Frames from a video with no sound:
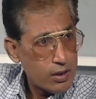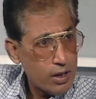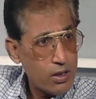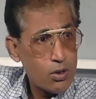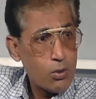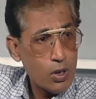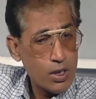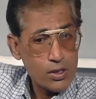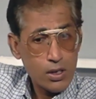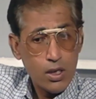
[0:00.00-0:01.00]
And they told
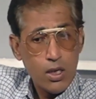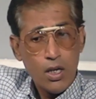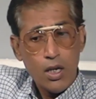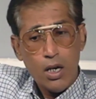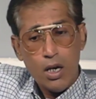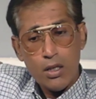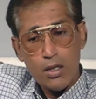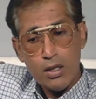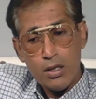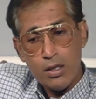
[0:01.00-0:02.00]
us
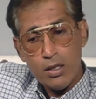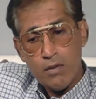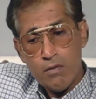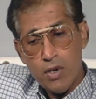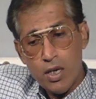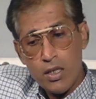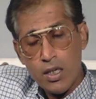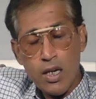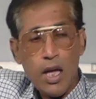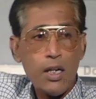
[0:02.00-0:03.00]
the way they
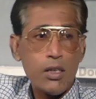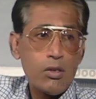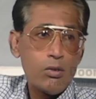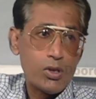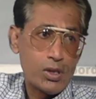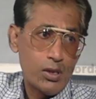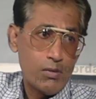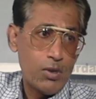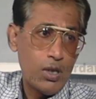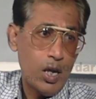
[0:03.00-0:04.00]
carried the goods
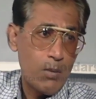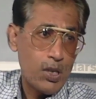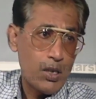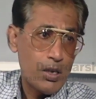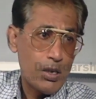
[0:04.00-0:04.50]
for the army.